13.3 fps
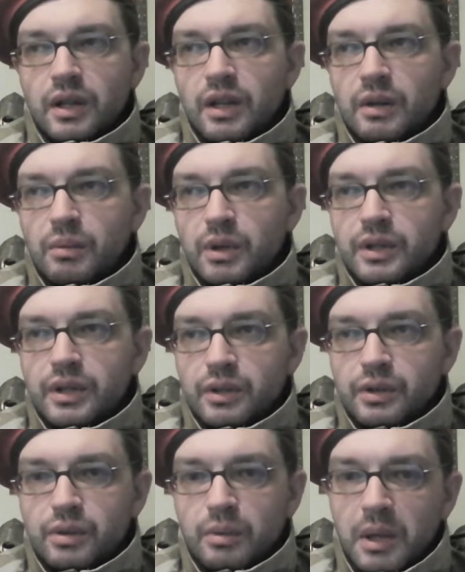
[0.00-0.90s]
He was
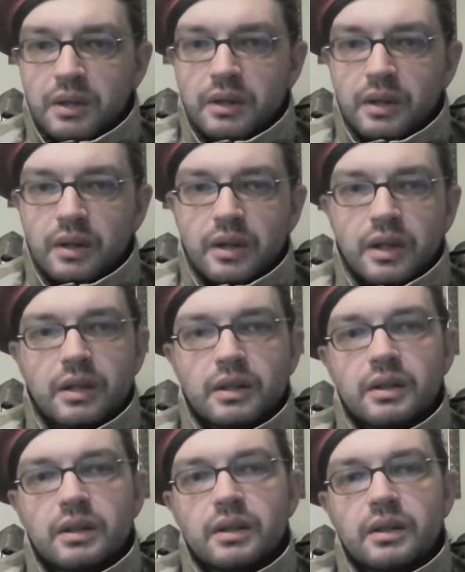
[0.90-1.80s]
instrumental
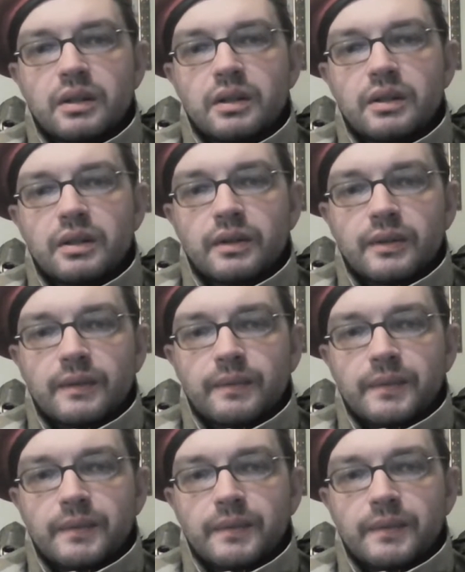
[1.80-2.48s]
in